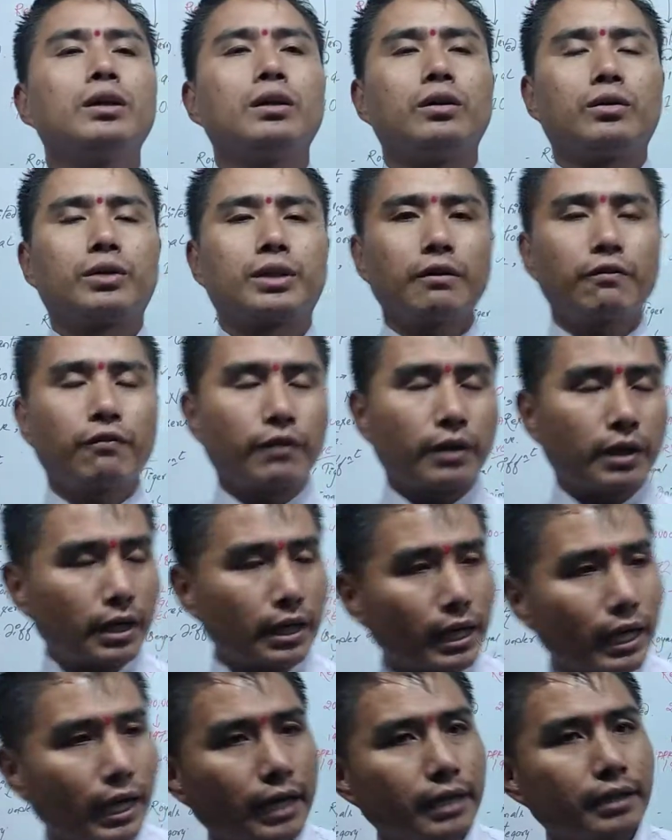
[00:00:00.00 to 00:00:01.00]
okay,
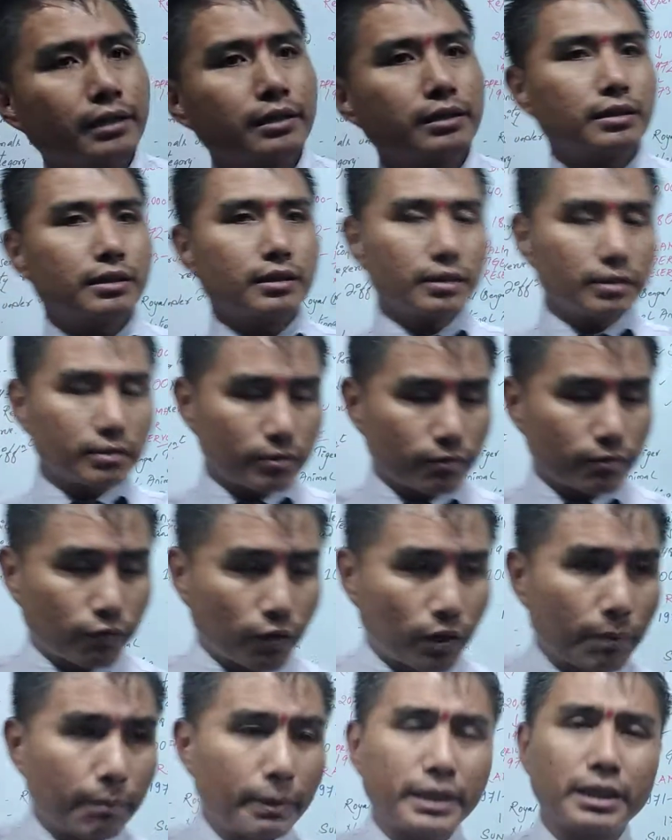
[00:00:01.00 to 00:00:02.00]
and
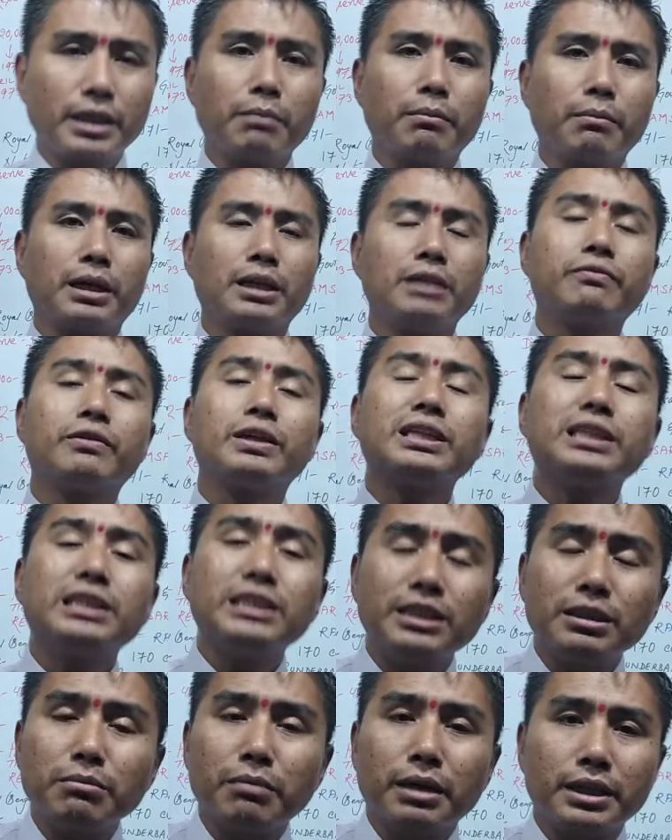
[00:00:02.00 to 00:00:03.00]
for making money, for
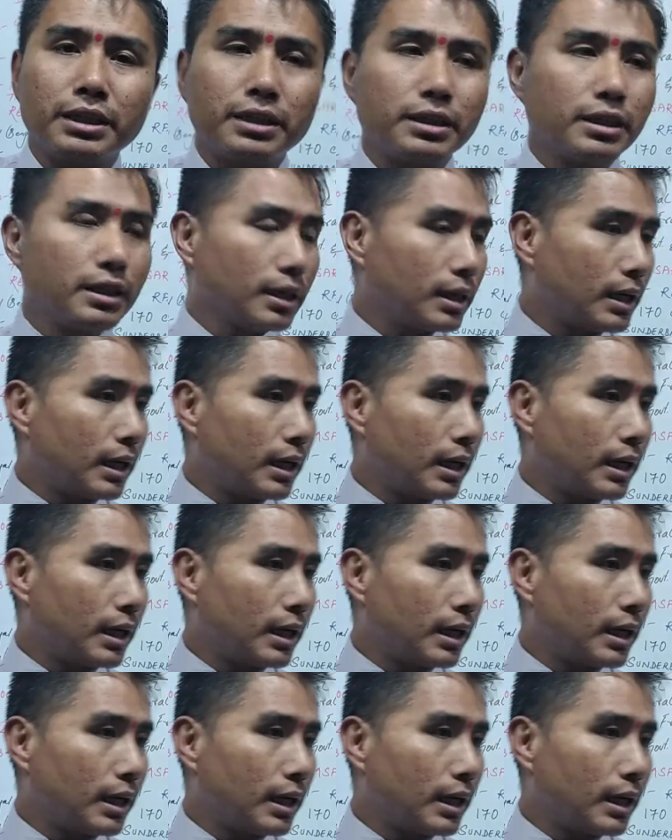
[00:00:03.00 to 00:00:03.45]
easy money,